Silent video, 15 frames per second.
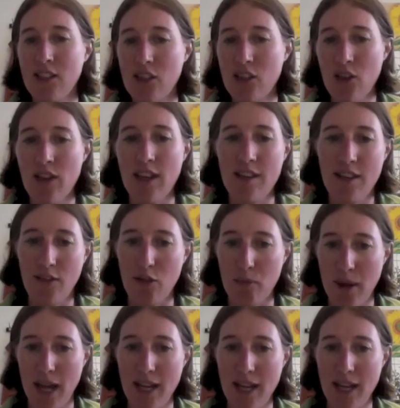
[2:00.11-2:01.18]
Do these
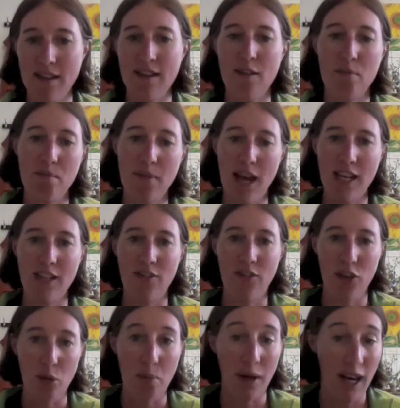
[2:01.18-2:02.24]
different patterns matter
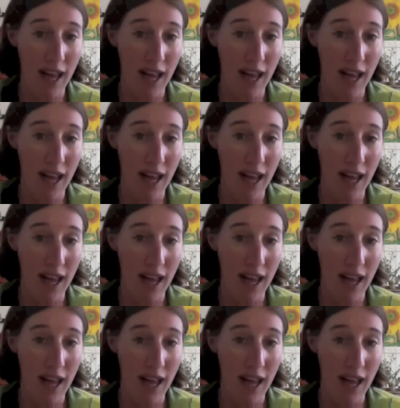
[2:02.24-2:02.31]
for the